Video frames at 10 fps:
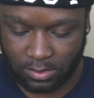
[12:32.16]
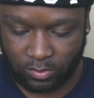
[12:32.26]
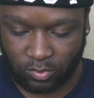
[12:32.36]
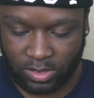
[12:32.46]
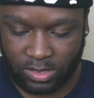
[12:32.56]

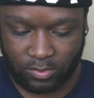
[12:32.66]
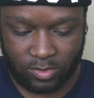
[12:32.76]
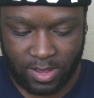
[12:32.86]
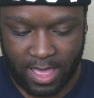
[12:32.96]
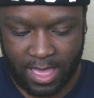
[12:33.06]
We
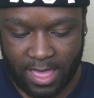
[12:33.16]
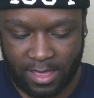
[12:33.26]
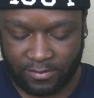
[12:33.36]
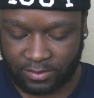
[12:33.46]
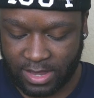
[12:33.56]
will
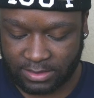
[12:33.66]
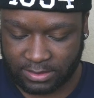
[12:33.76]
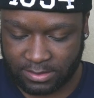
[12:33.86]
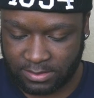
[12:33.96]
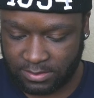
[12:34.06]
have
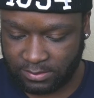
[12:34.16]
Costco.